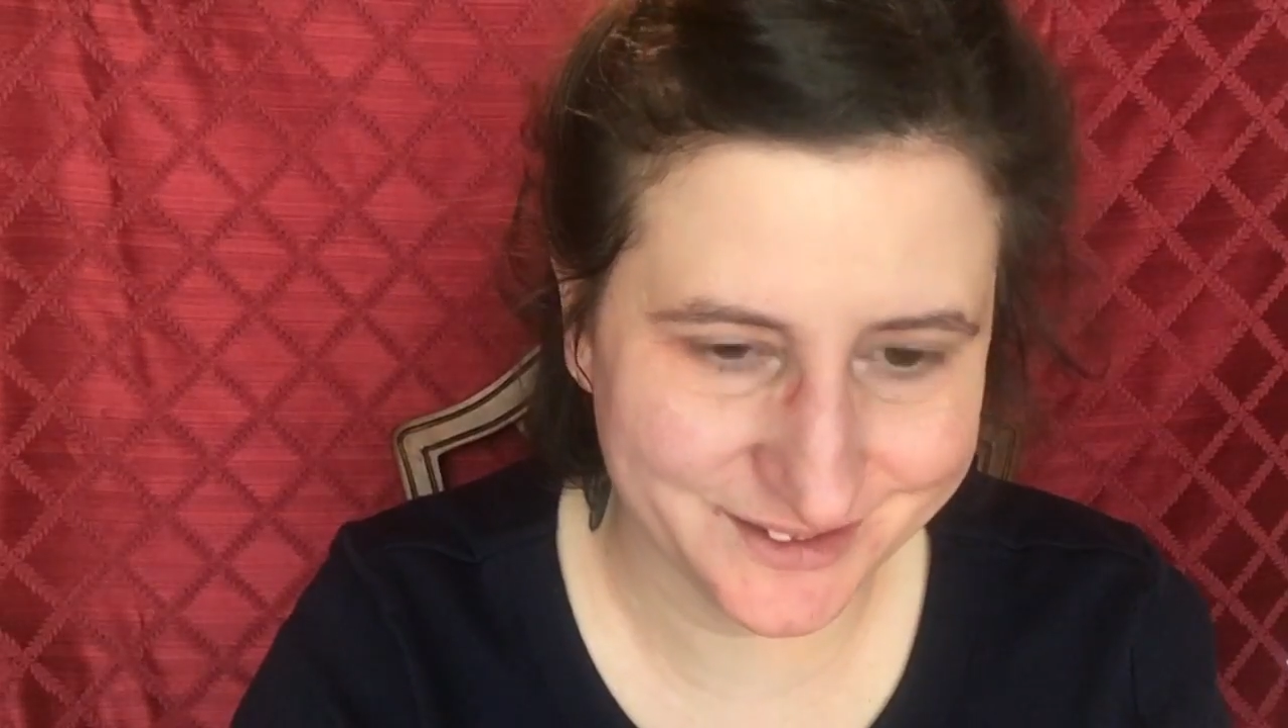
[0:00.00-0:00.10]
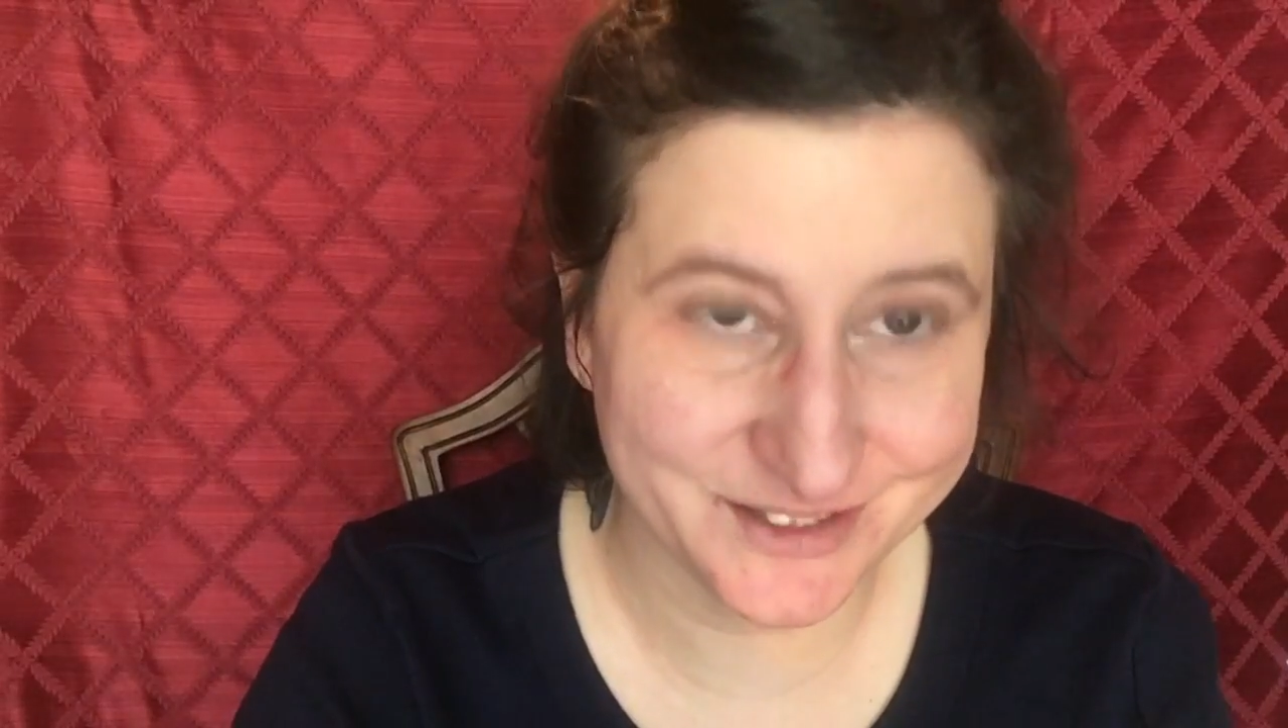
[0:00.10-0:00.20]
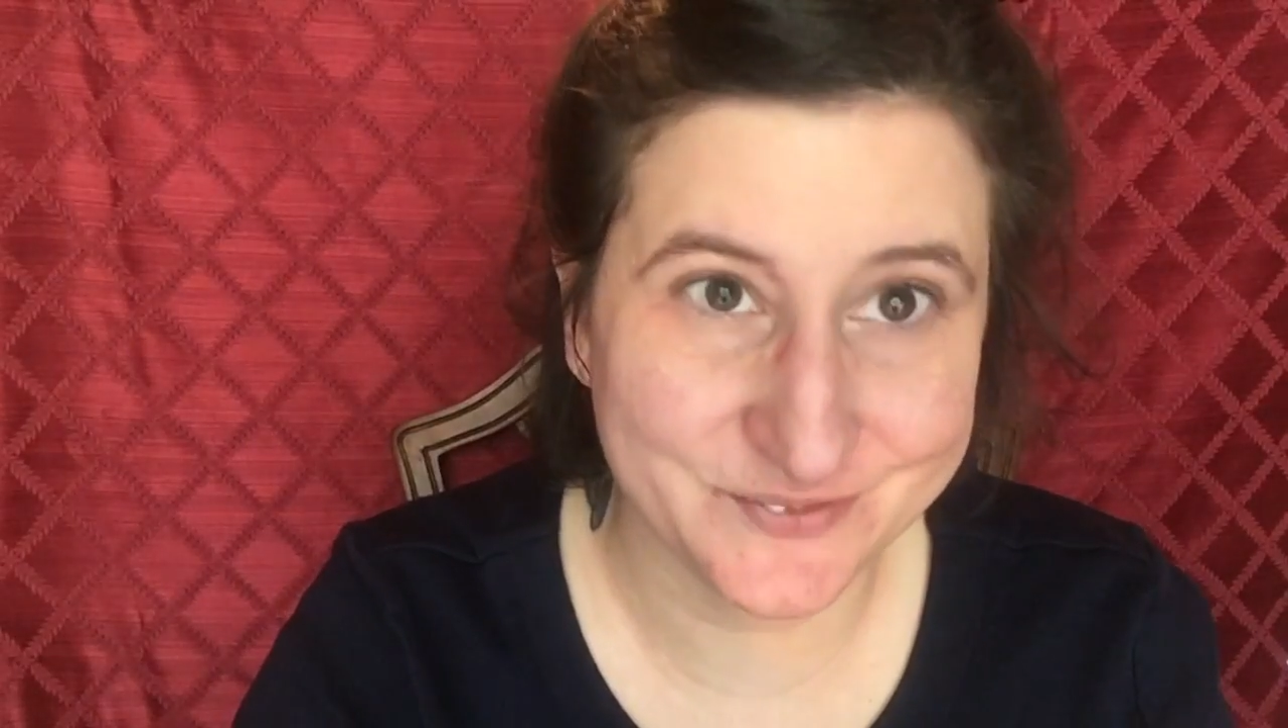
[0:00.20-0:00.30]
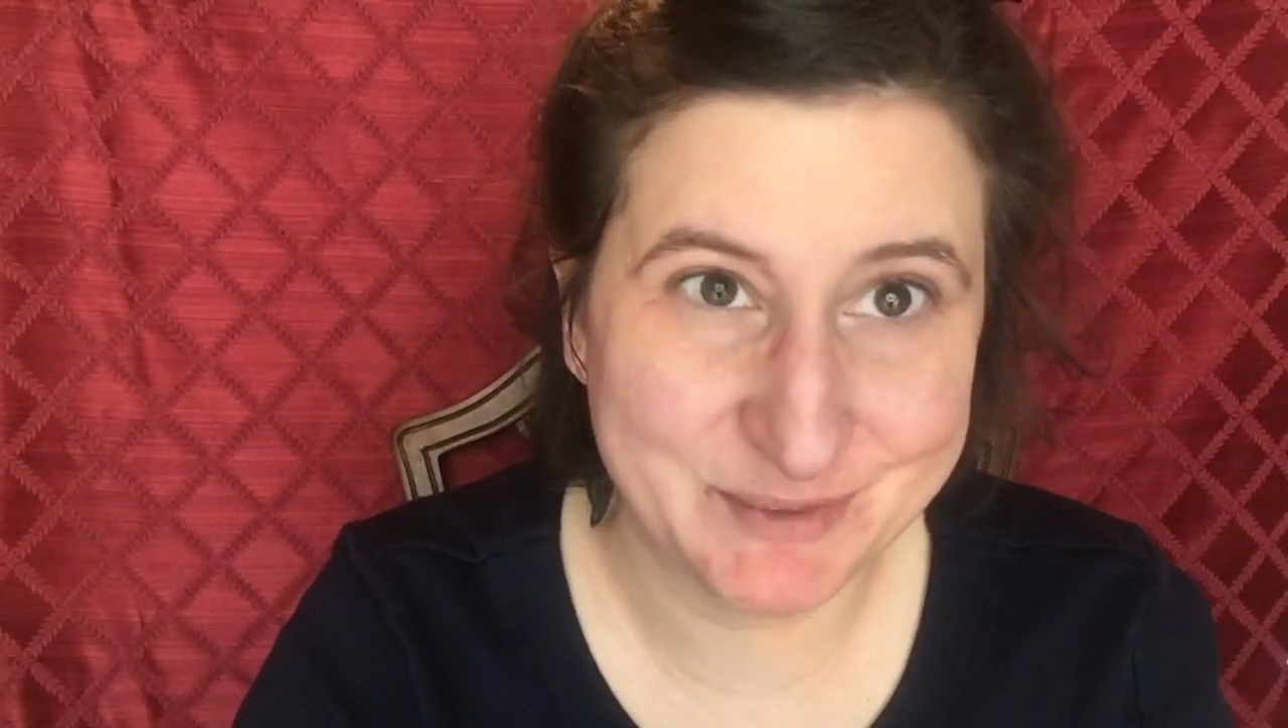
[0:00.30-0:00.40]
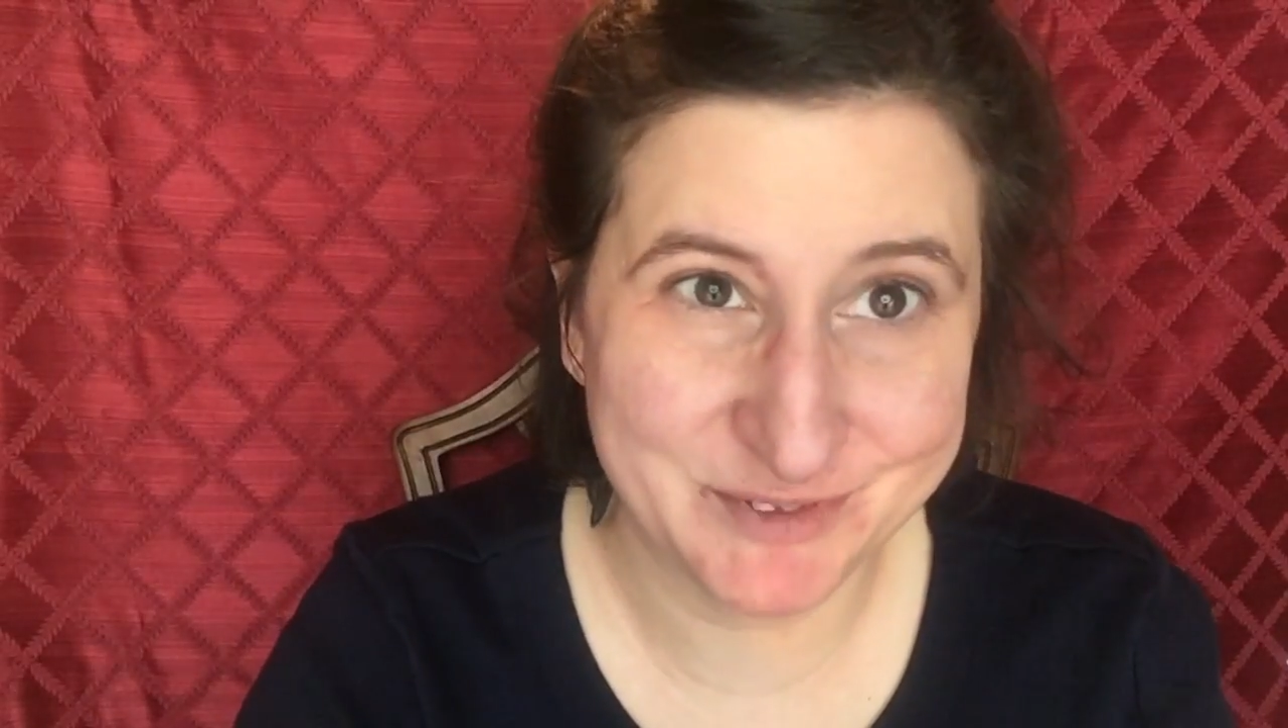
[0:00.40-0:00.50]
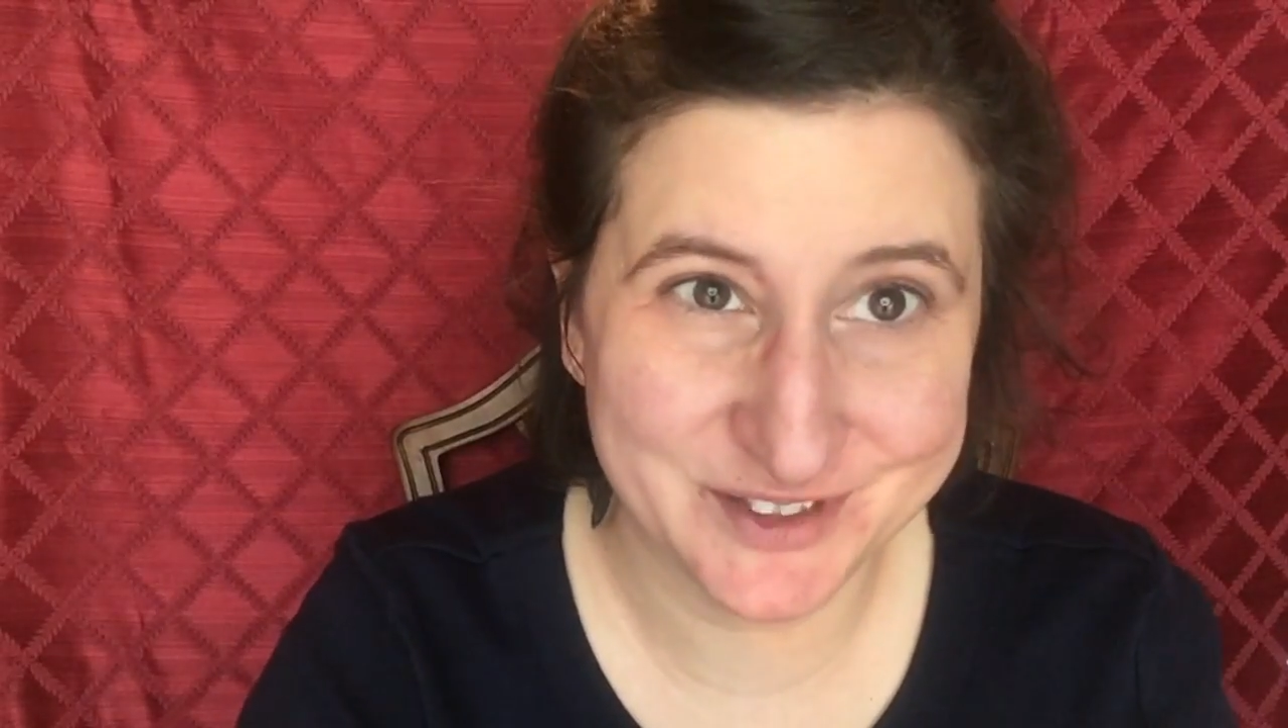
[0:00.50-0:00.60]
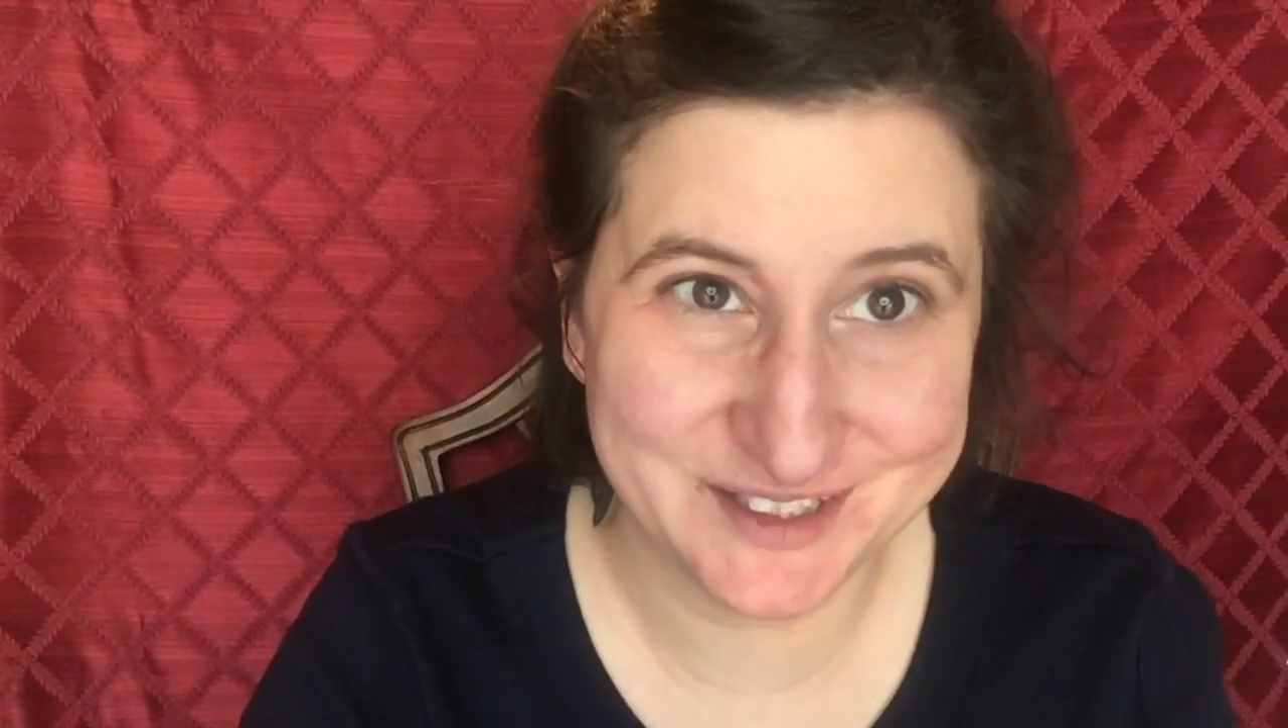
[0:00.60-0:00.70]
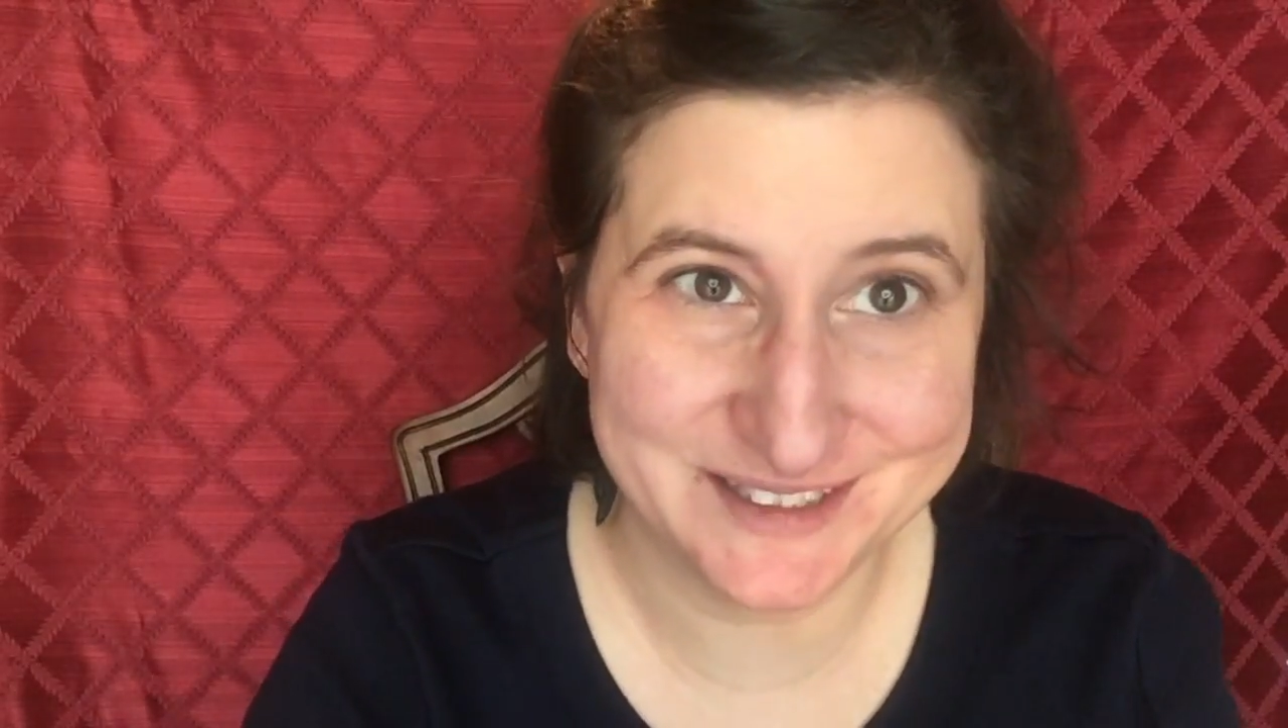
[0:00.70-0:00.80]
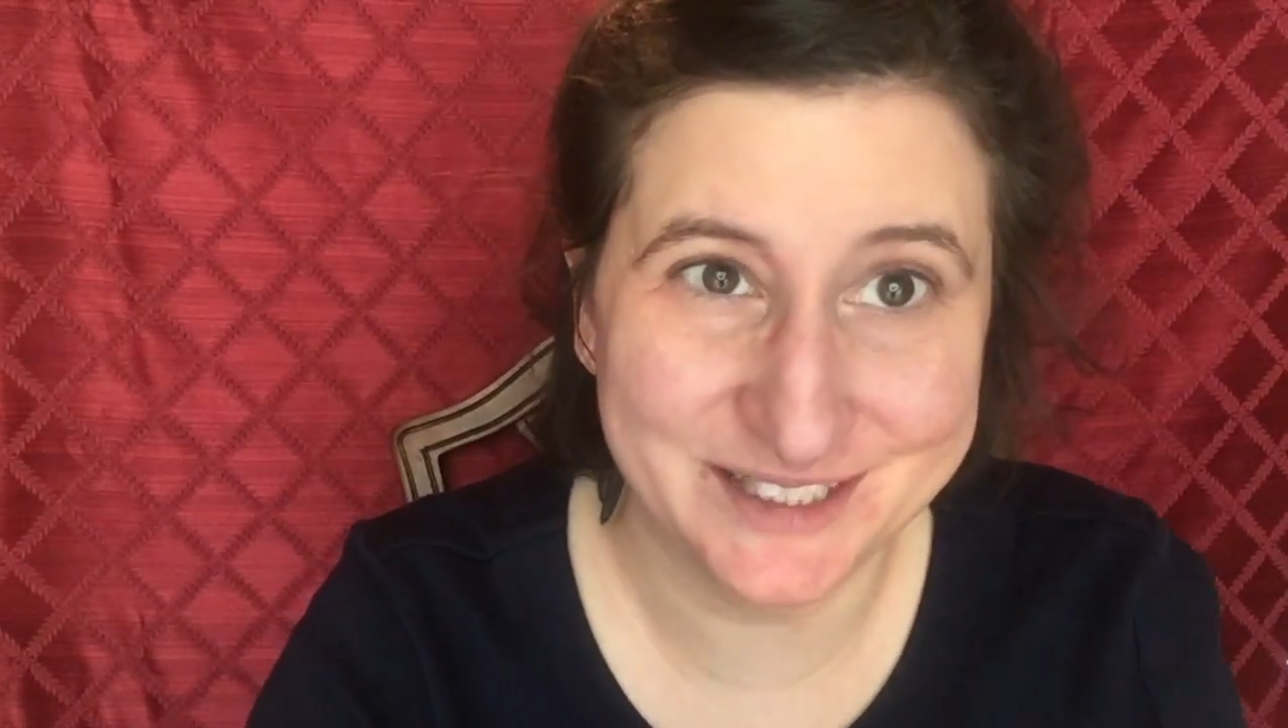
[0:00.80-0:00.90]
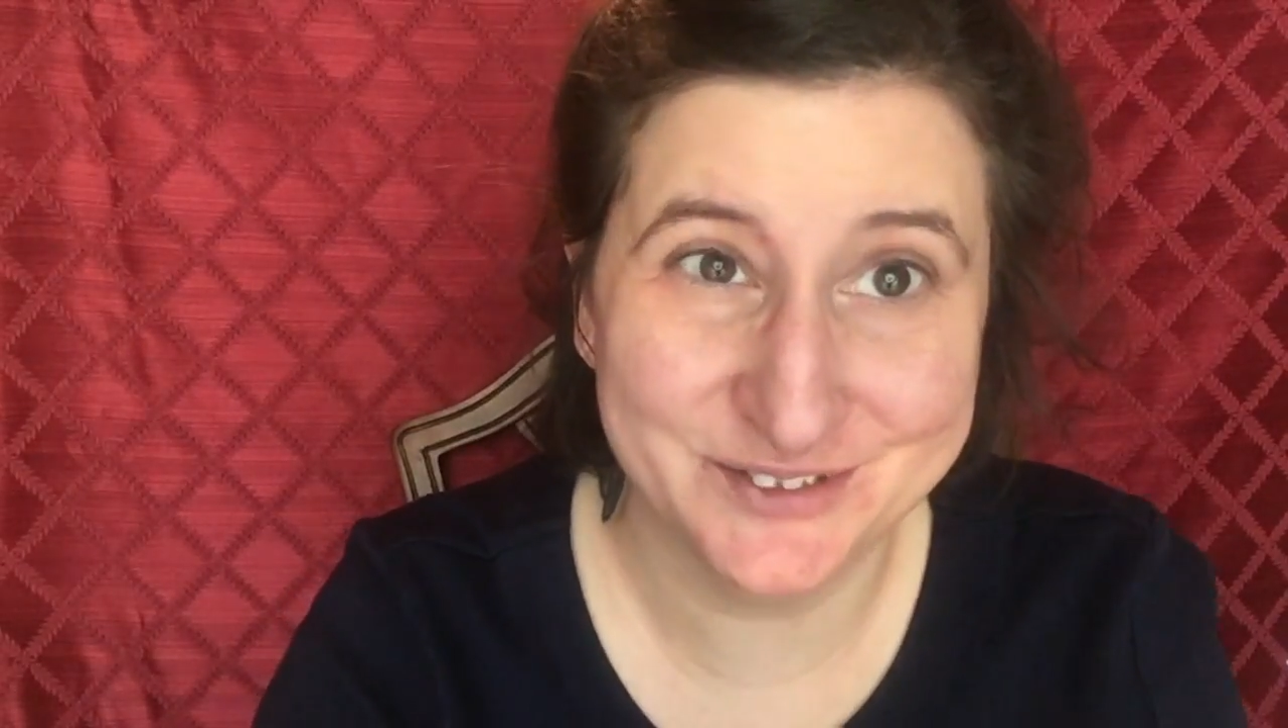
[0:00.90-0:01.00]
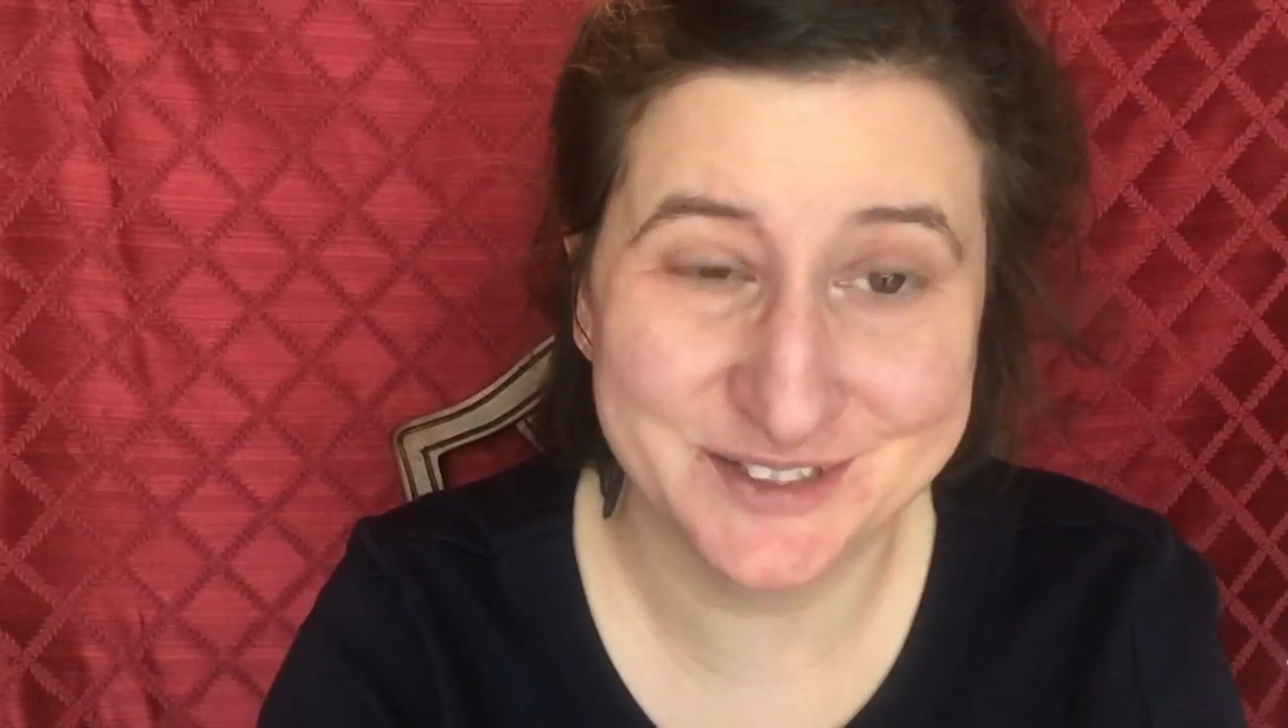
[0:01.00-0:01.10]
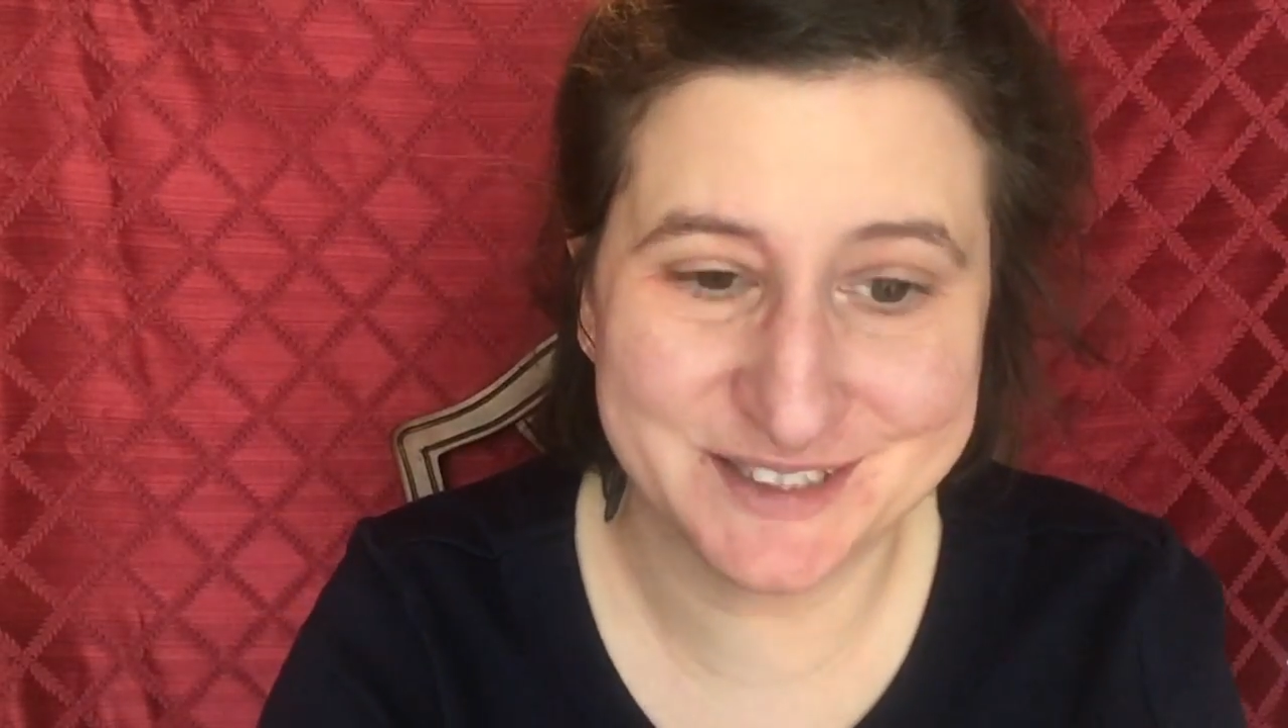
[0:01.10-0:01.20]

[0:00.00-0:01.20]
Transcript: if I'm looking down,